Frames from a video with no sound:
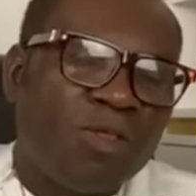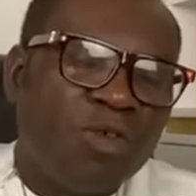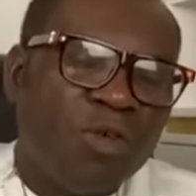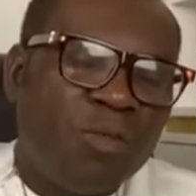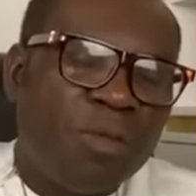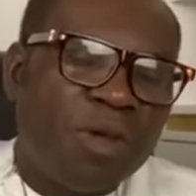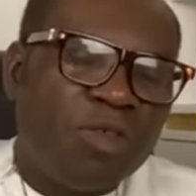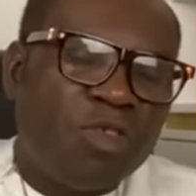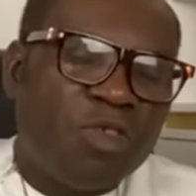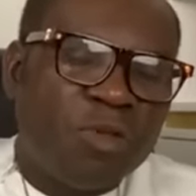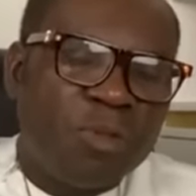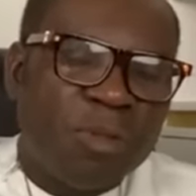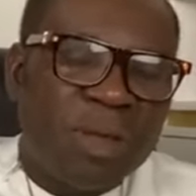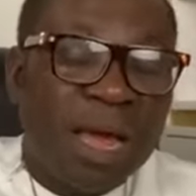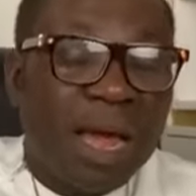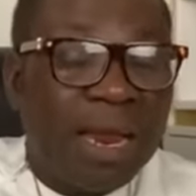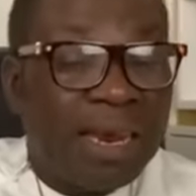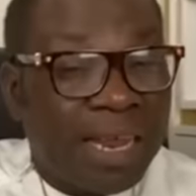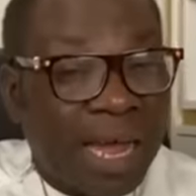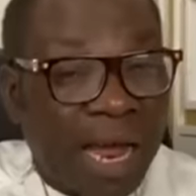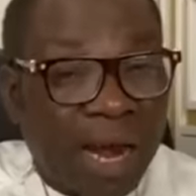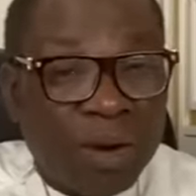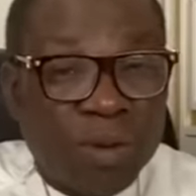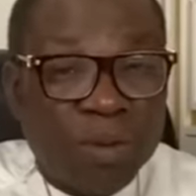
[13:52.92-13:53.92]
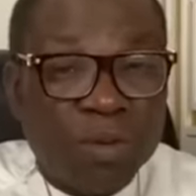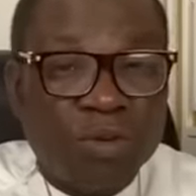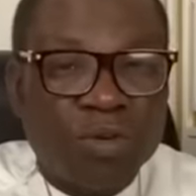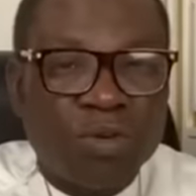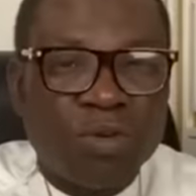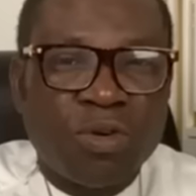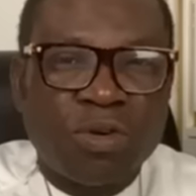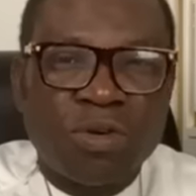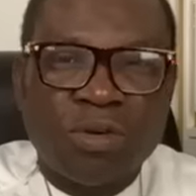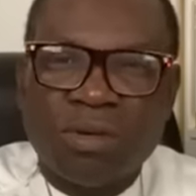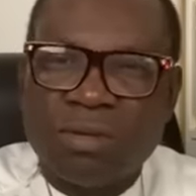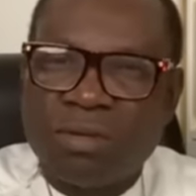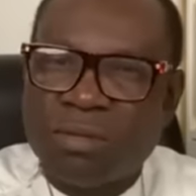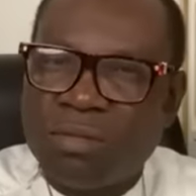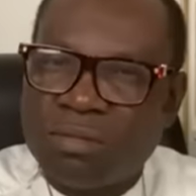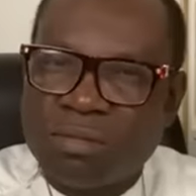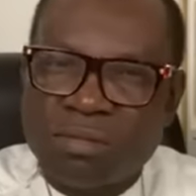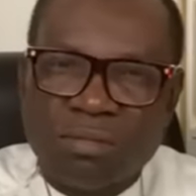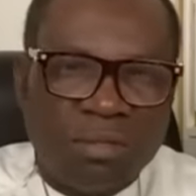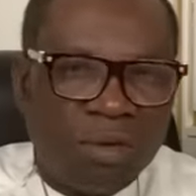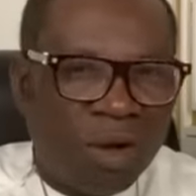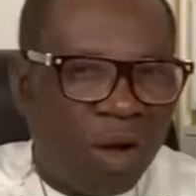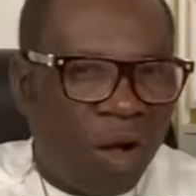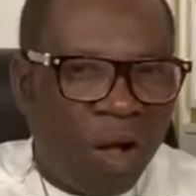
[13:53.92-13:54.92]
to betimi a download
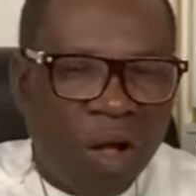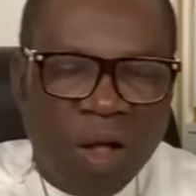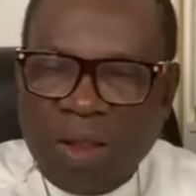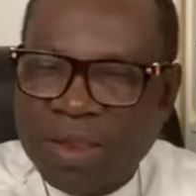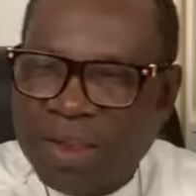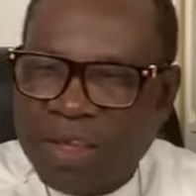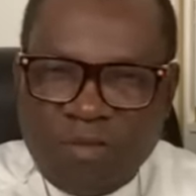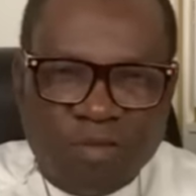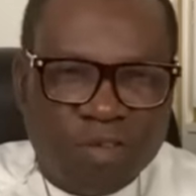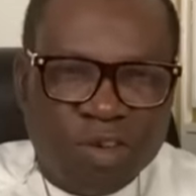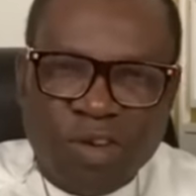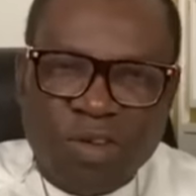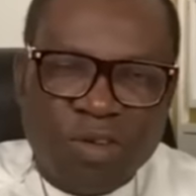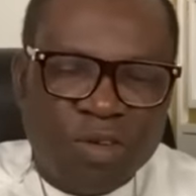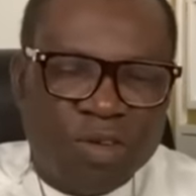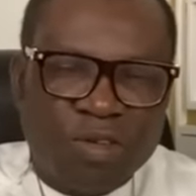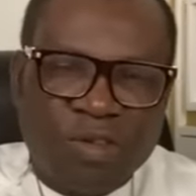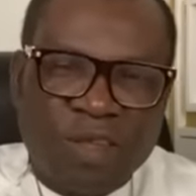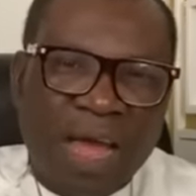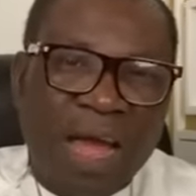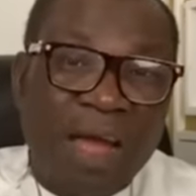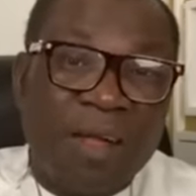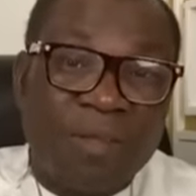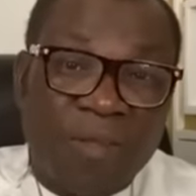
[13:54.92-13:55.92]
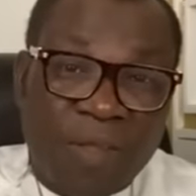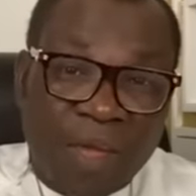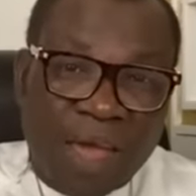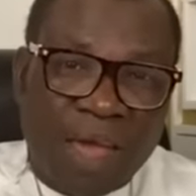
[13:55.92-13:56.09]
all the videos are